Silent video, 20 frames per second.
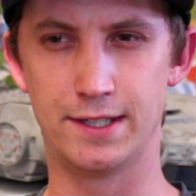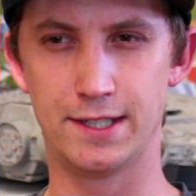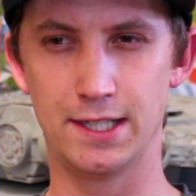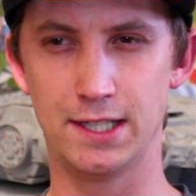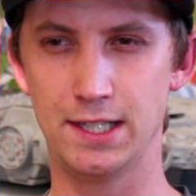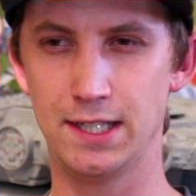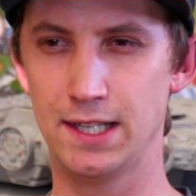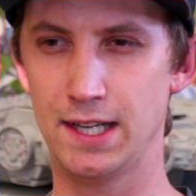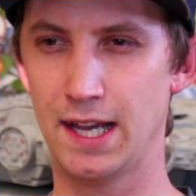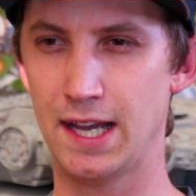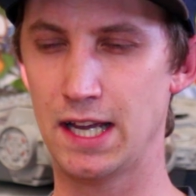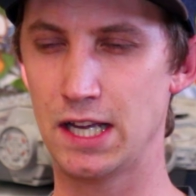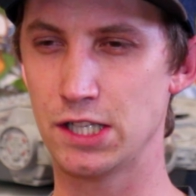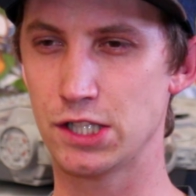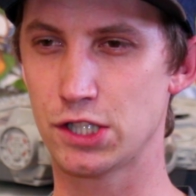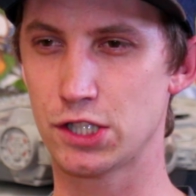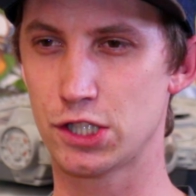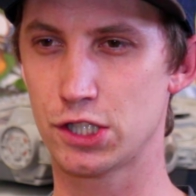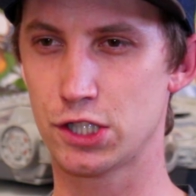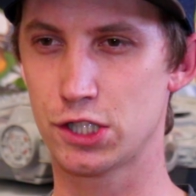
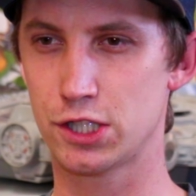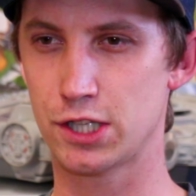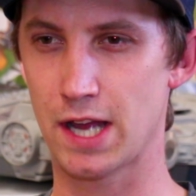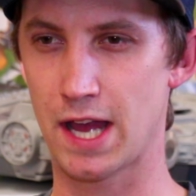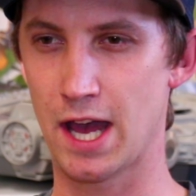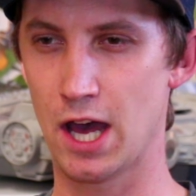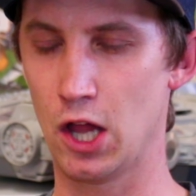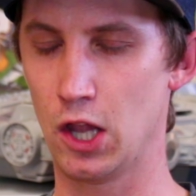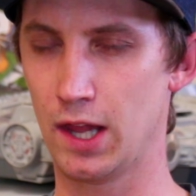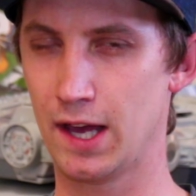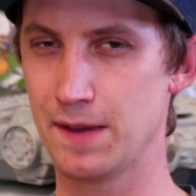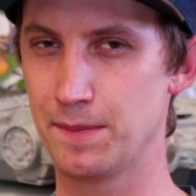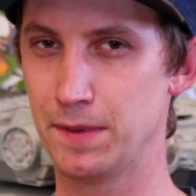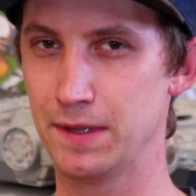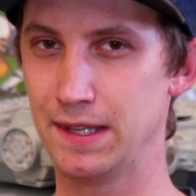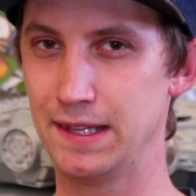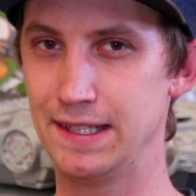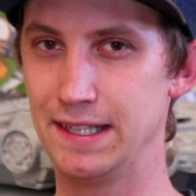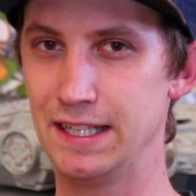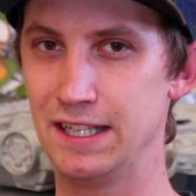DHL, I
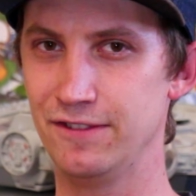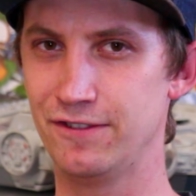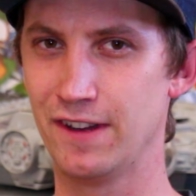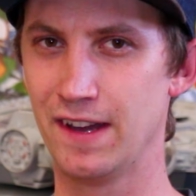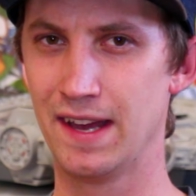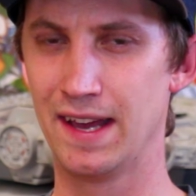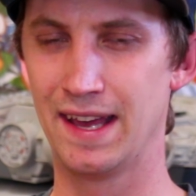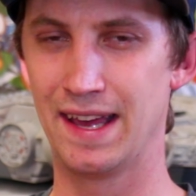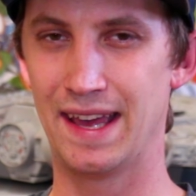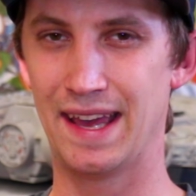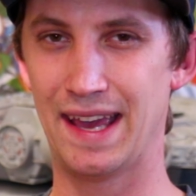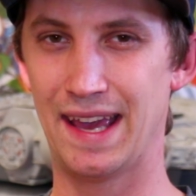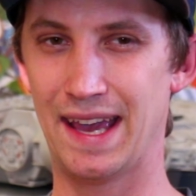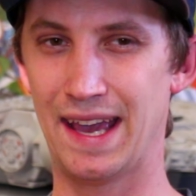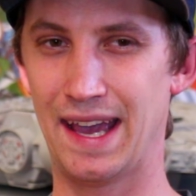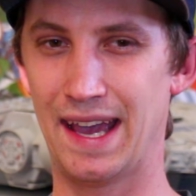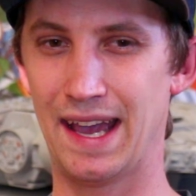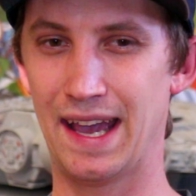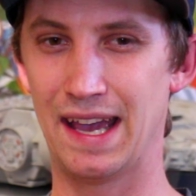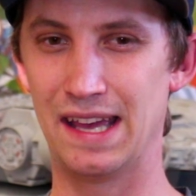believe,
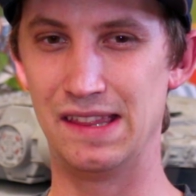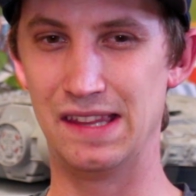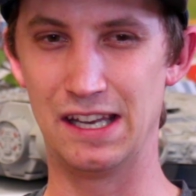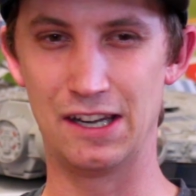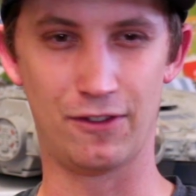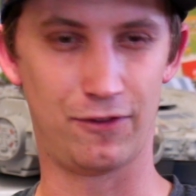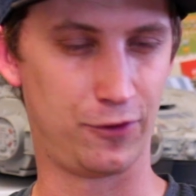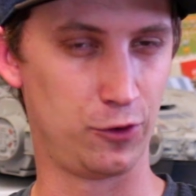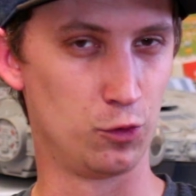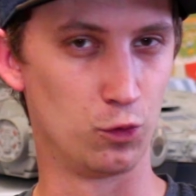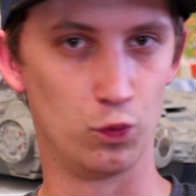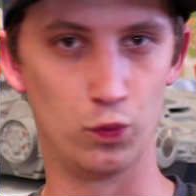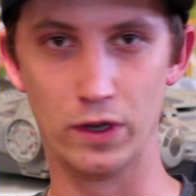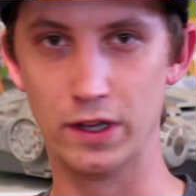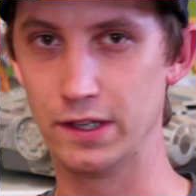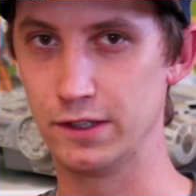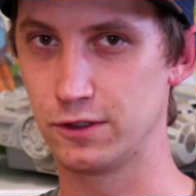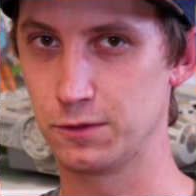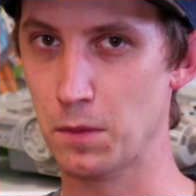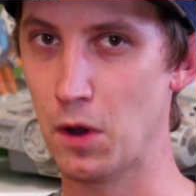and then a few
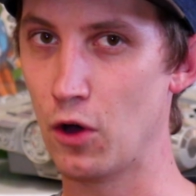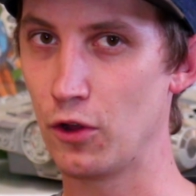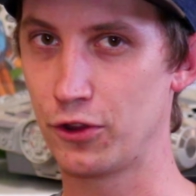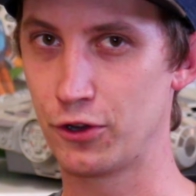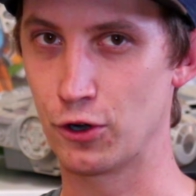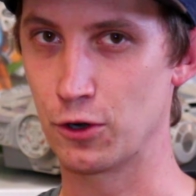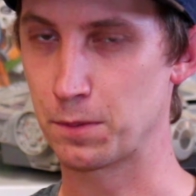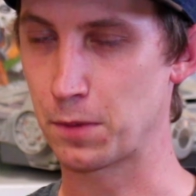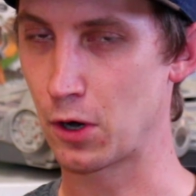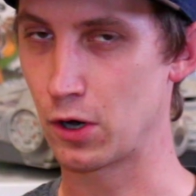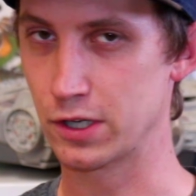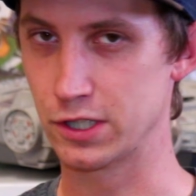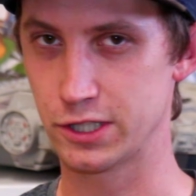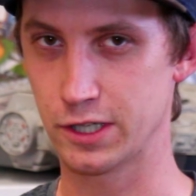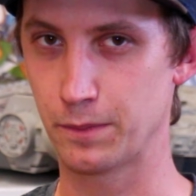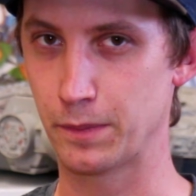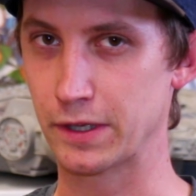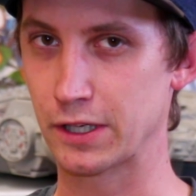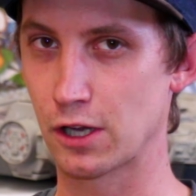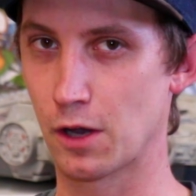really small third-party
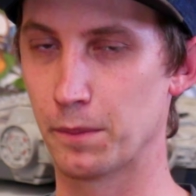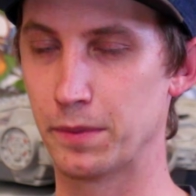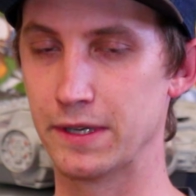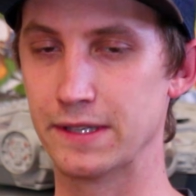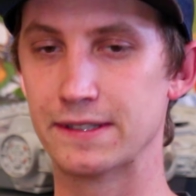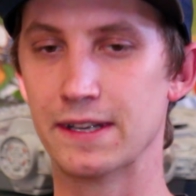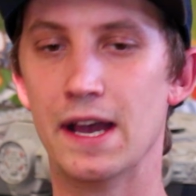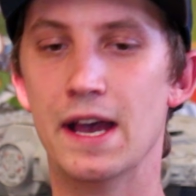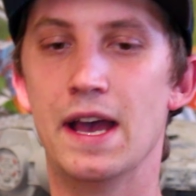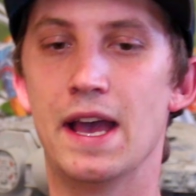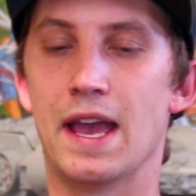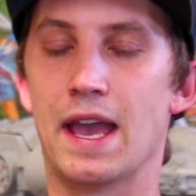shipping companies.